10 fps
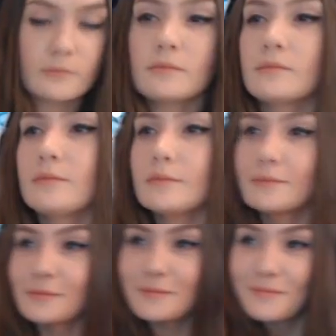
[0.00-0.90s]

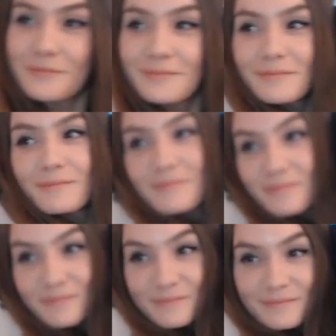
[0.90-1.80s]
Nobody speaks.